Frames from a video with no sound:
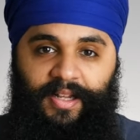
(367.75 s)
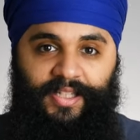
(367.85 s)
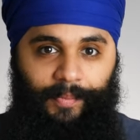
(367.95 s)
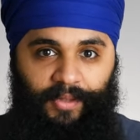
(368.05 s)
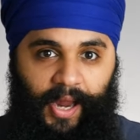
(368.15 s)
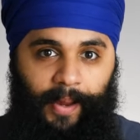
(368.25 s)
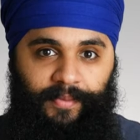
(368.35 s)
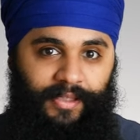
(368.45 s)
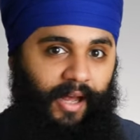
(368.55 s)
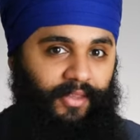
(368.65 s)

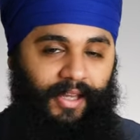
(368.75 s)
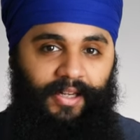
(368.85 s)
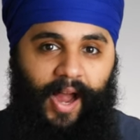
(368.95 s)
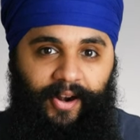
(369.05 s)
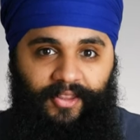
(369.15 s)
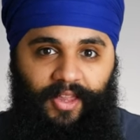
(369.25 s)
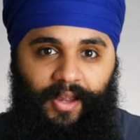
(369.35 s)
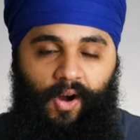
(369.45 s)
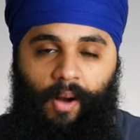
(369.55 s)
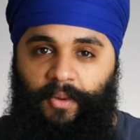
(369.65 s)
Sometimes not the entire thing,
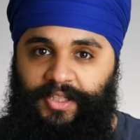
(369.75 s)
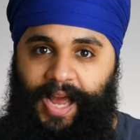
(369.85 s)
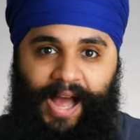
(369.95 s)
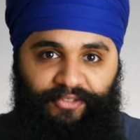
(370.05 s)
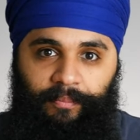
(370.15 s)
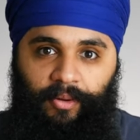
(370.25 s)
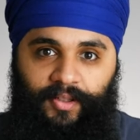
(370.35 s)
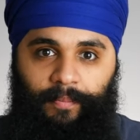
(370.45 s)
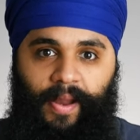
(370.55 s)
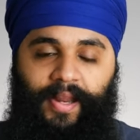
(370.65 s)
almost half a book
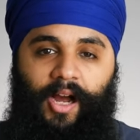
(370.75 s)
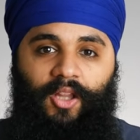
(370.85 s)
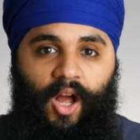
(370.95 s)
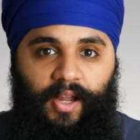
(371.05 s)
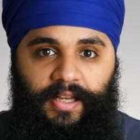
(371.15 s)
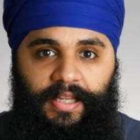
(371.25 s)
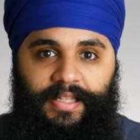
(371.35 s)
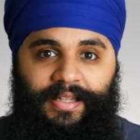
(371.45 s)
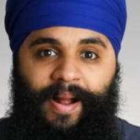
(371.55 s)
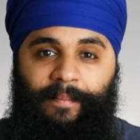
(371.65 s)
depending how long it is.